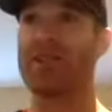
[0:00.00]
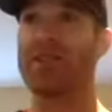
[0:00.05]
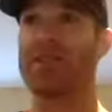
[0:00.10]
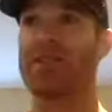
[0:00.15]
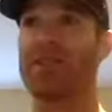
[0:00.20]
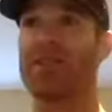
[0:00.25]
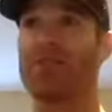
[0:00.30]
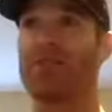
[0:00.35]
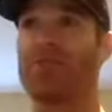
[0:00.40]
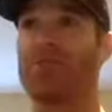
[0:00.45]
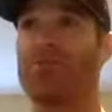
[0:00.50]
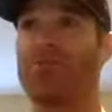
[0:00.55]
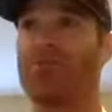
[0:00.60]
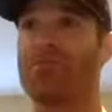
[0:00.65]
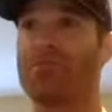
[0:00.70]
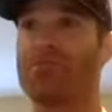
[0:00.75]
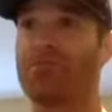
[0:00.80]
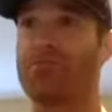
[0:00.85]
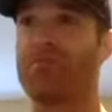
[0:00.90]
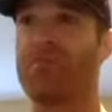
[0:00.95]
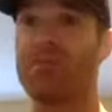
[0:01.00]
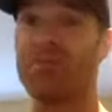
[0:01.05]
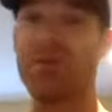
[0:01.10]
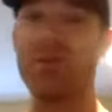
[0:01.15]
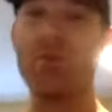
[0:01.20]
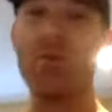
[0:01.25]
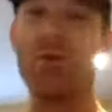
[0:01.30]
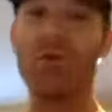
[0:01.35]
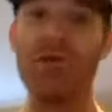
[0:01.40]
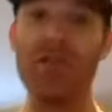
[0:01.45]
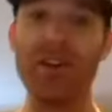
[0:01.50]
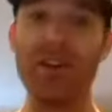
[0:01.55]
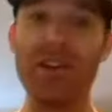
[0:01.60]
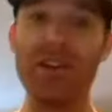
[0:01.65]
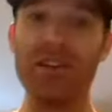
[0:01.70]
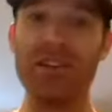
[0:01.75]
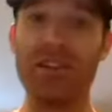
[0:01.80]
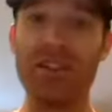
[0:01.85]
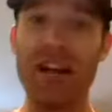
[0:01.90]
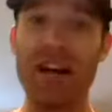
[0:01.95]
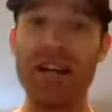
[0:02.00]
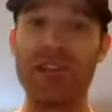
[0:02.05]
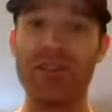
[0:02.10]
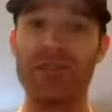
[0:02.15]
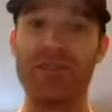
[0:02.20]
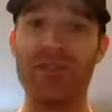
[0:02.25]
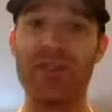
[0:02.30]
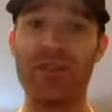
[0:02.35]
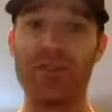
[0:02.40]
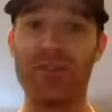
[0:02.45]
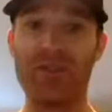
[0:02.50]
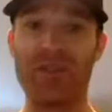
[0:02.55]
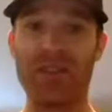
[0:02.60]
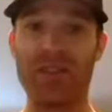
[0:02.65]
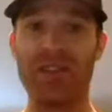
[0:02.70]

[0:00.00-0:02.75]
So over these last few years,